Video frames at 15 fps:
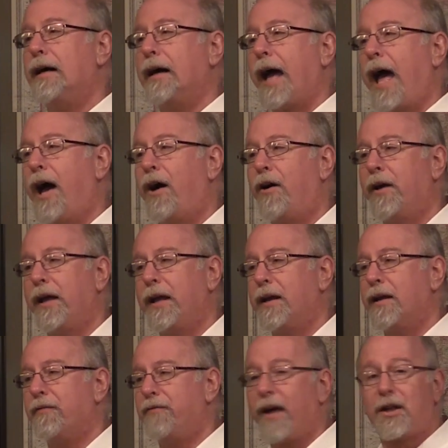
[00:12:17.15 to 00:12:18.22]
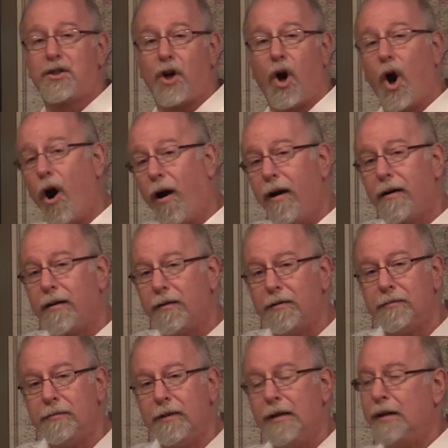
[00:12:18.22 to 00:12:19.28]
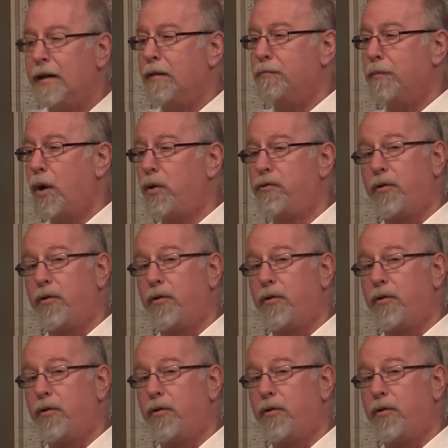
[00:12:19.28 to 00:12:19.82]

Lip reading: how it affects our heart, both